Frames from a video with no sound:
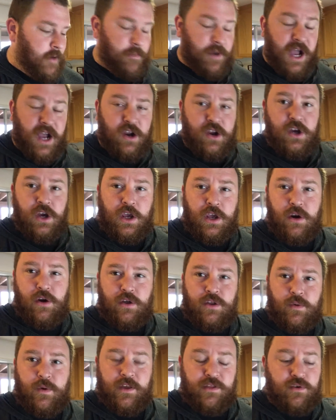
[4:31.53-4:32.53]
Not cook it
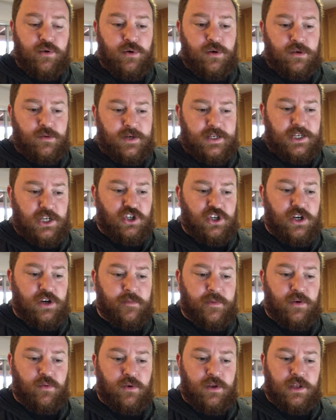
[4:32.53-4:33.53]
all the way through, otherwise the chicken
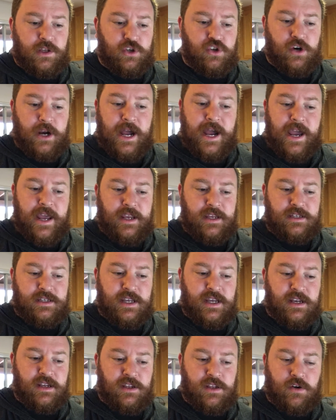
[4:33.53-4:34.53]
will be really dry
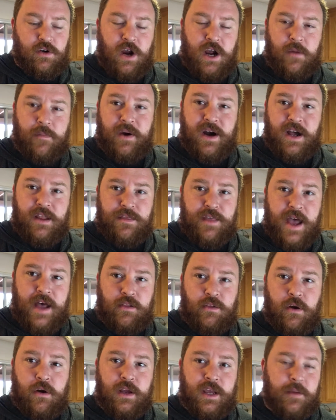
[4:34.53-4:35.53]
sitting in the crock pot that
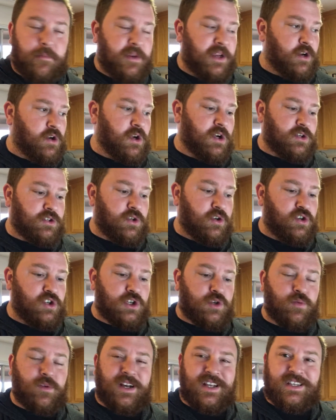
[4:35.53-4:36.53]
long and being cooked. So you
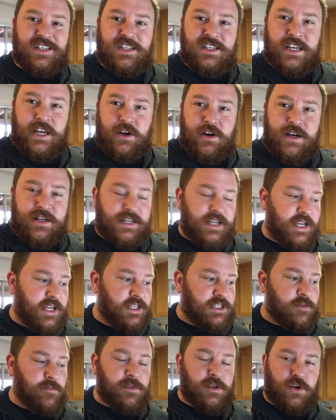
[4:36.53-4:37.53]
just want to sear it to
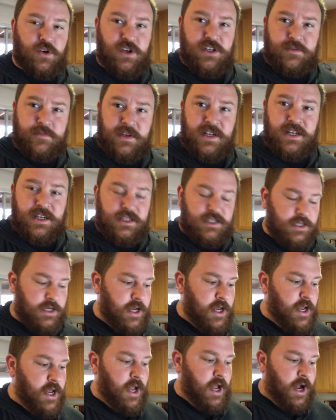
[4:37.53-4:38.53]
get some of the crispiness.
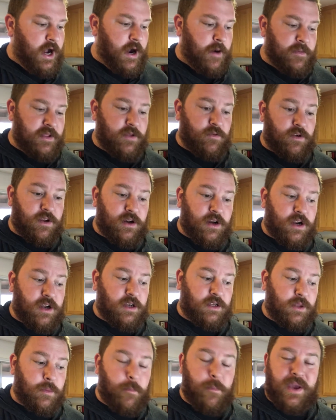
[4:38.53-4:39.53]
And then we're going to
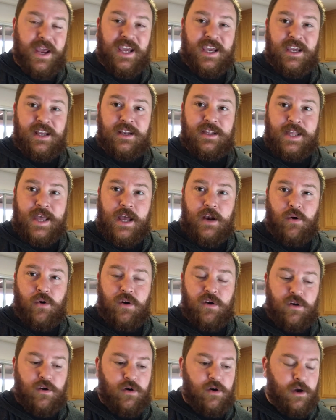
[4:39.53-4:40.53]
cook the bacon in that
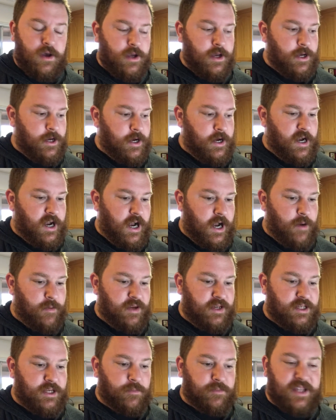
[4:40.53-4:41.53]
oil
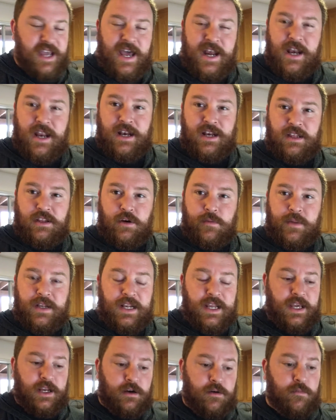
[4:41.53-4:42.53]
and dump that in a little bit
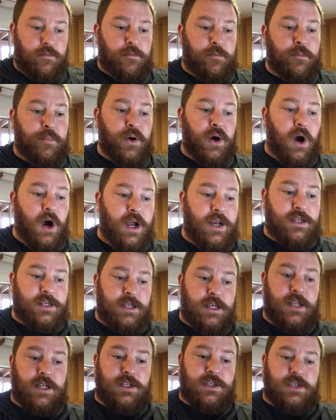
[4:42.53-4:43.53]
later. But
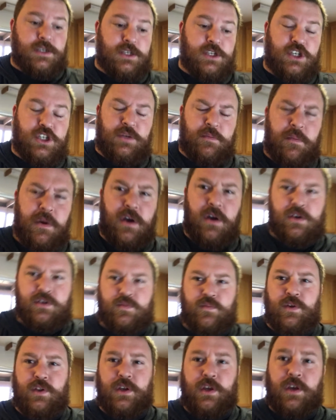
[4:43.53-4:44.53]
it smells
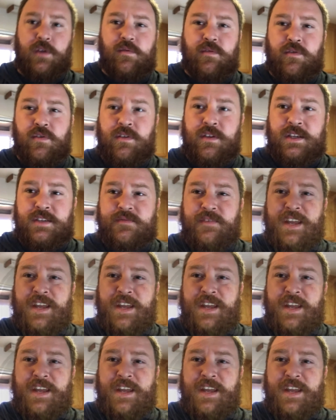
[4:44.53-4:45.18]
really good with these